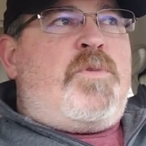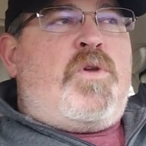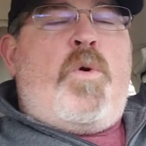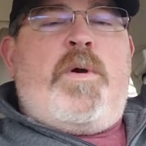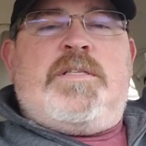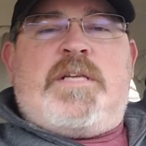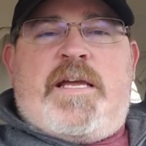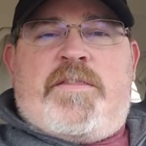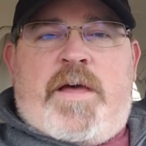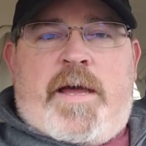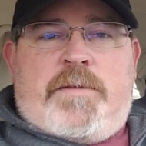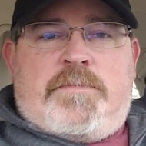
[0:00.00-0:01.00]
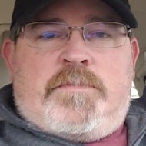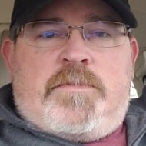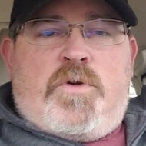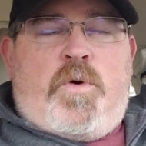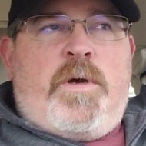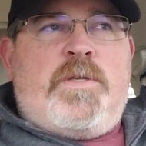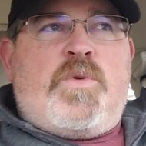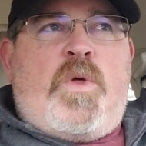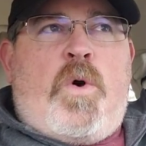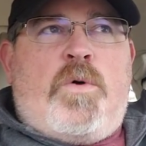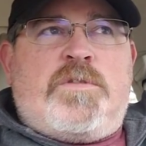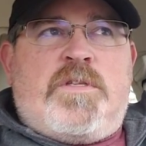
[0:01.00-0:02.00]
Coins like that. Coins with
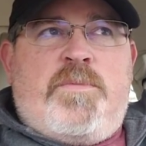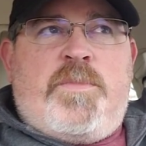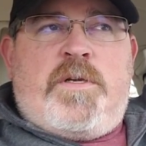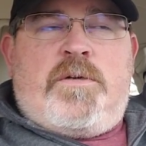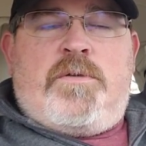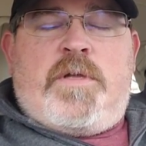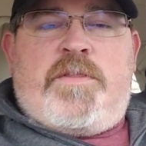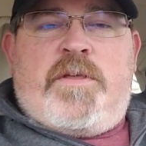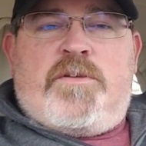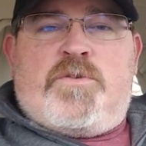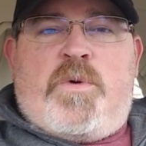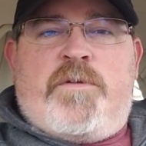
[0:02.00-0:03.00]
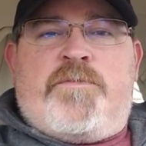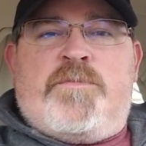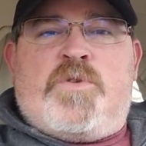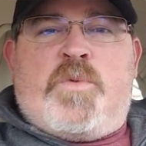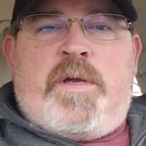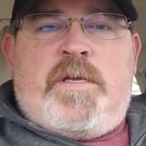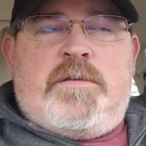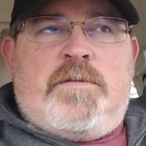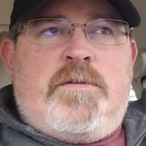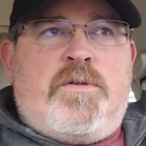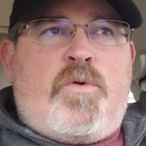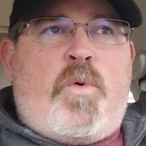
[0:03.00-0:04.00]
holes in the middle. I think there's one from
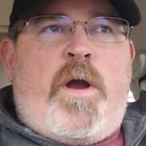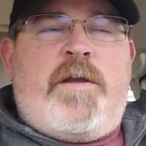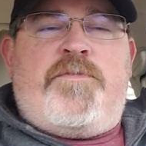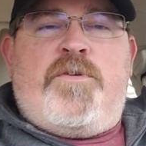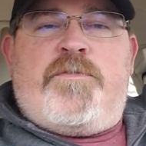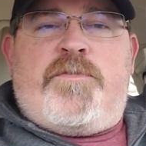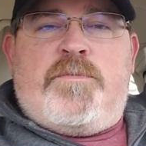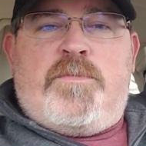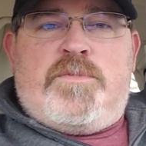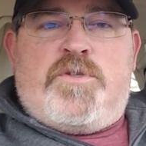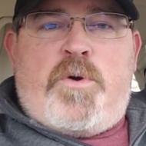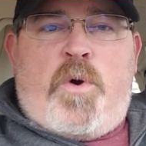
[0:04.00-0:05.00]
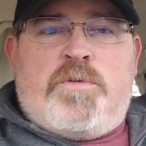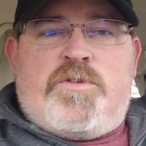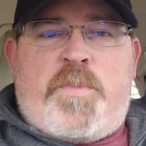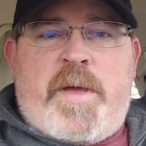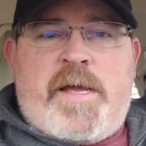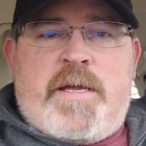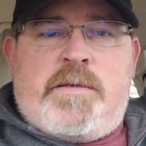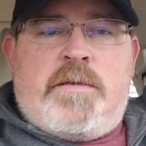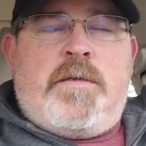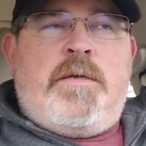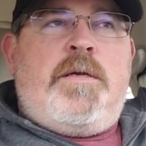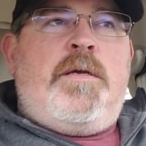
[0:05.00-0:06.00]
Sweden. Quite a few from old Japan.
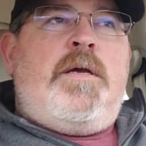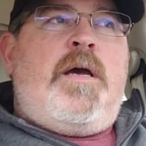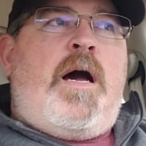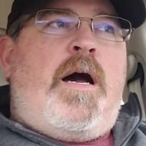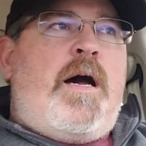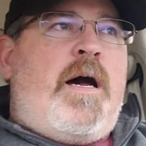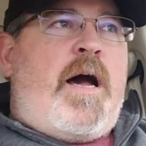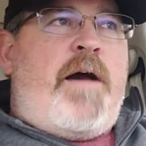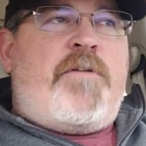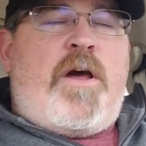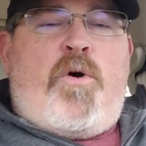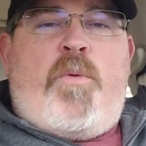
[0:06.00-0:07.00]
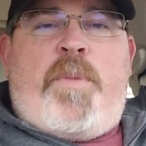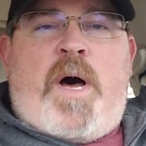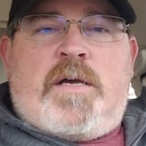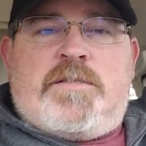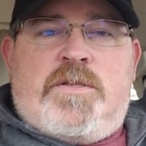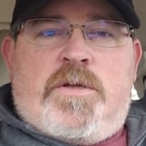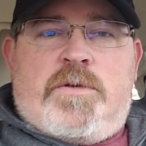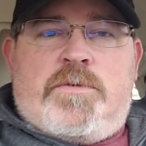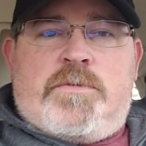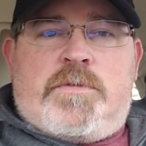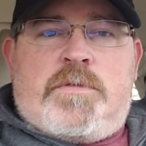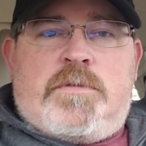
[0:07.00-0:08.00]
I've got a whole box of
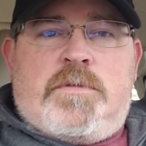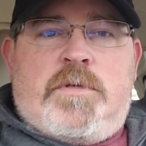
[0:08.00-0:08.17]
those.